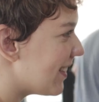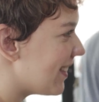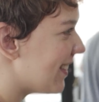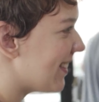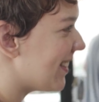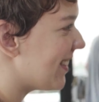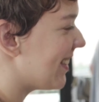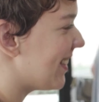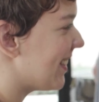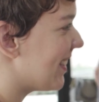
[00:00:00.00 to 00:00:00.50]

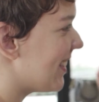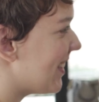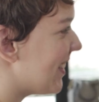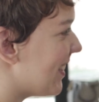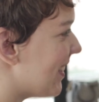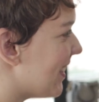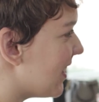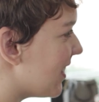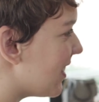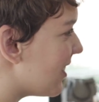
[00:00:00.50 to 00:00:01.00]
done.
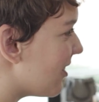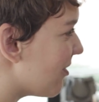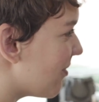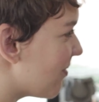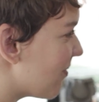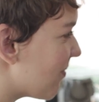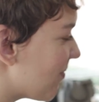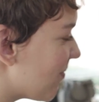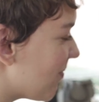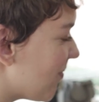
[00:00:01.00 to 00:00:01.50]
You have to
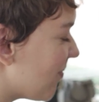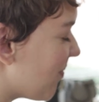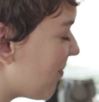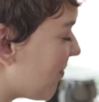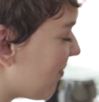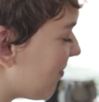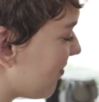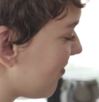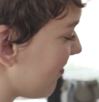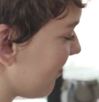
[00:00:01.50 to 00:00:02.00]
dig in every
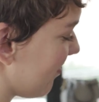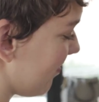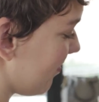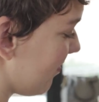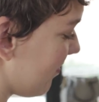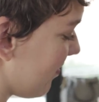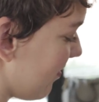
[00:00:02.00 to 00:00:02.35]
day, and when